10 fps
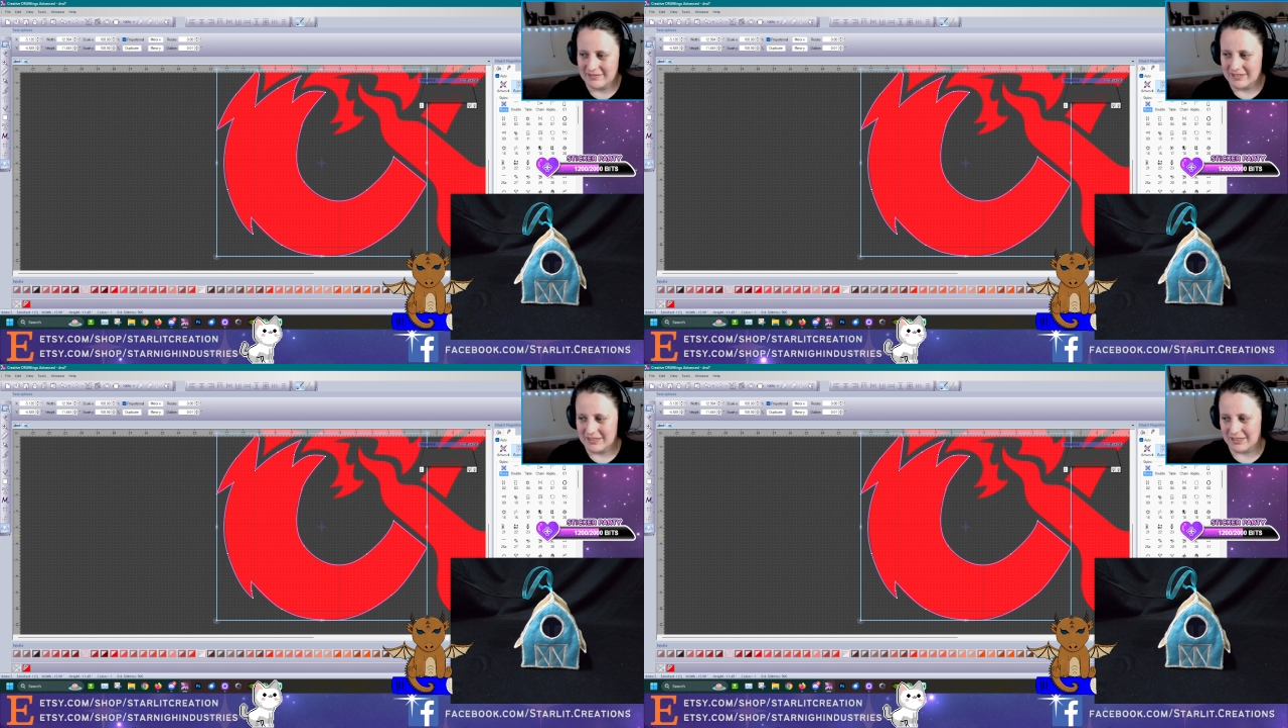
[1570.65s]

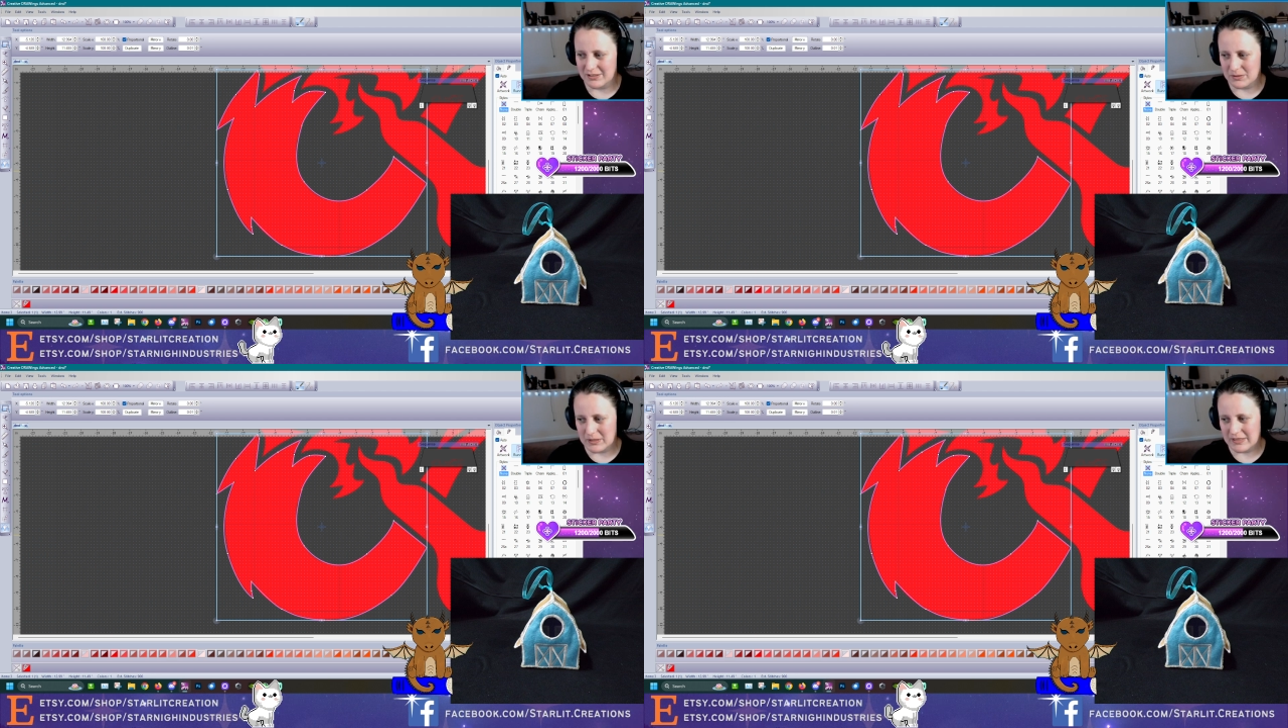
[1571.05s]
Because
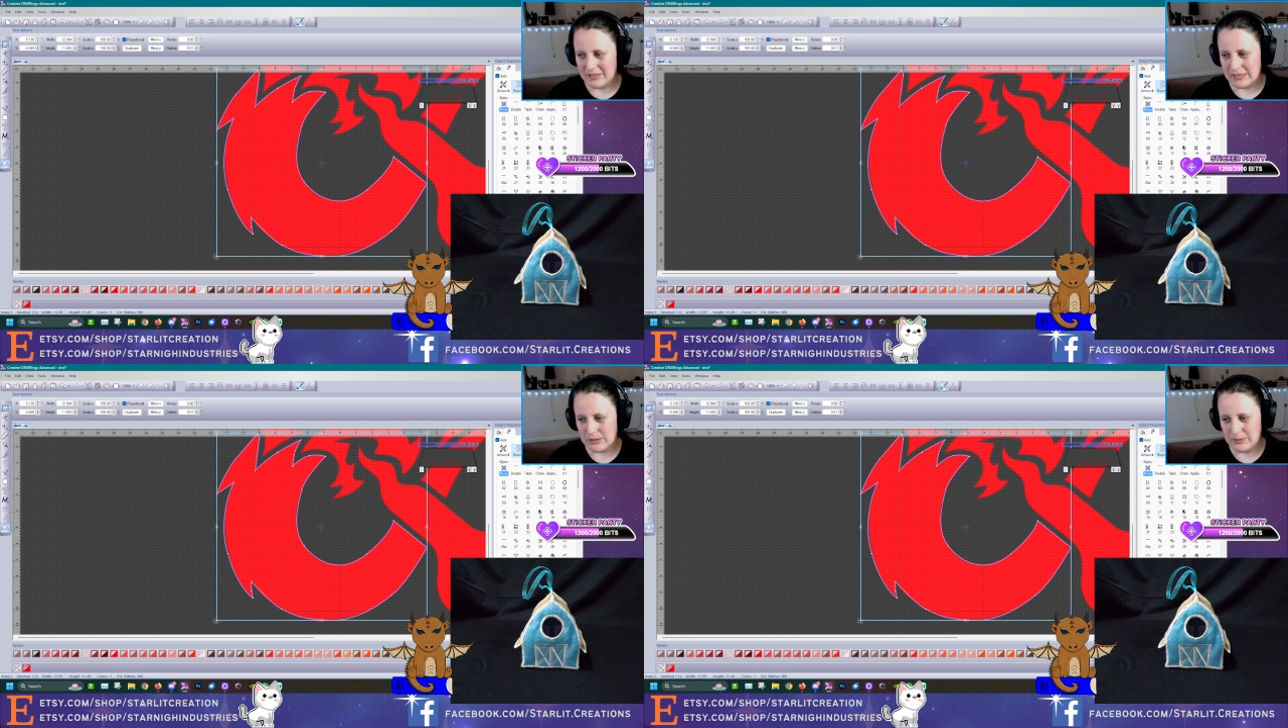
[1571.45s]
otherwise
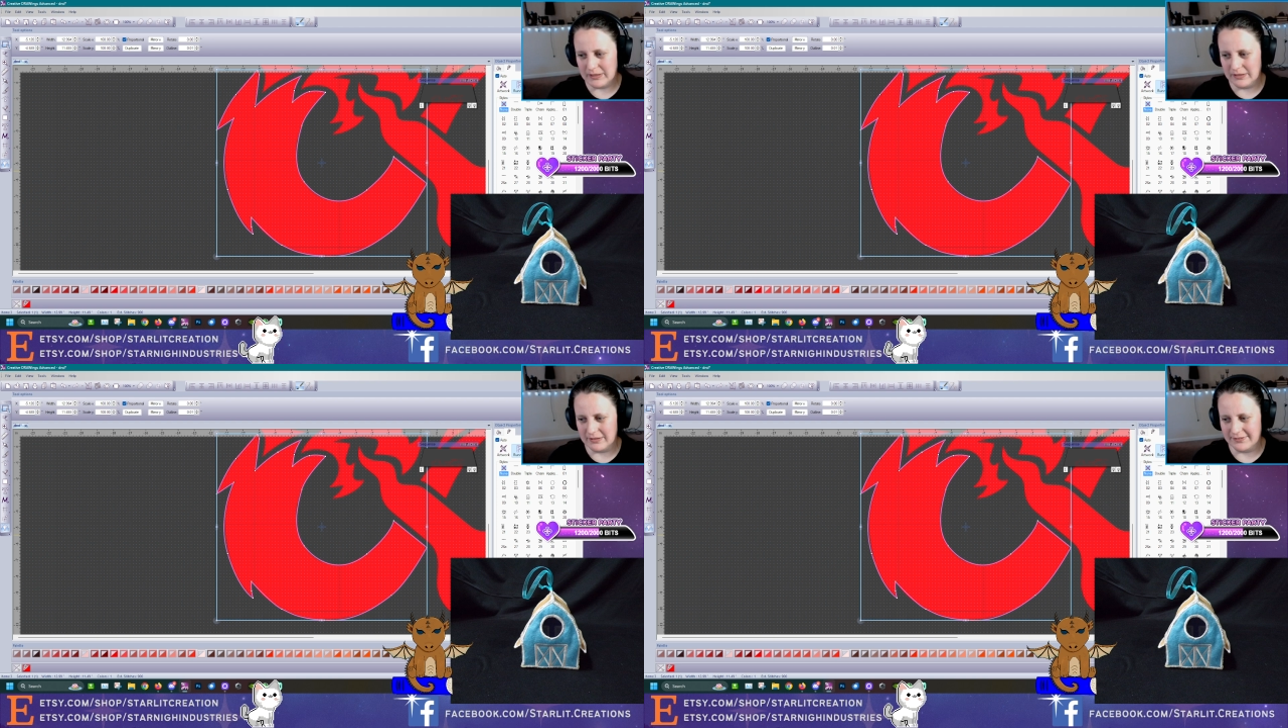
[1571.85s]
they're
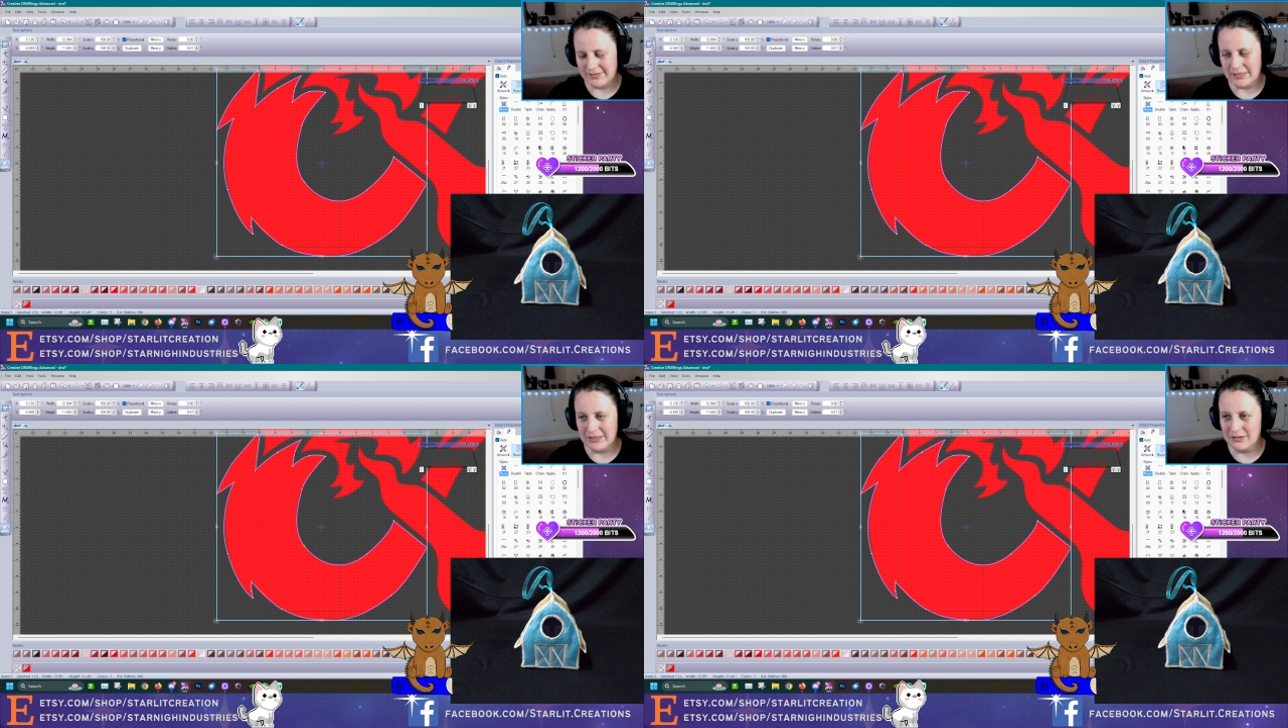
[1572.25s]
weird if they
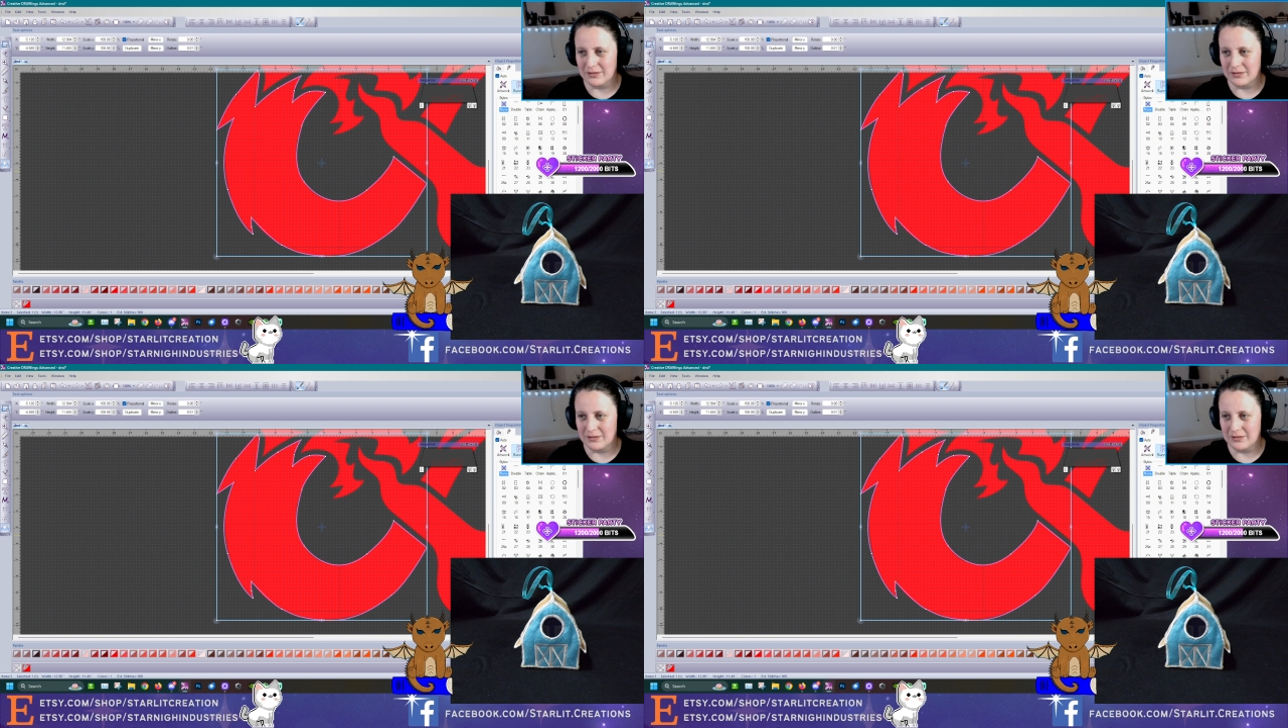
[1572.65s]
don't.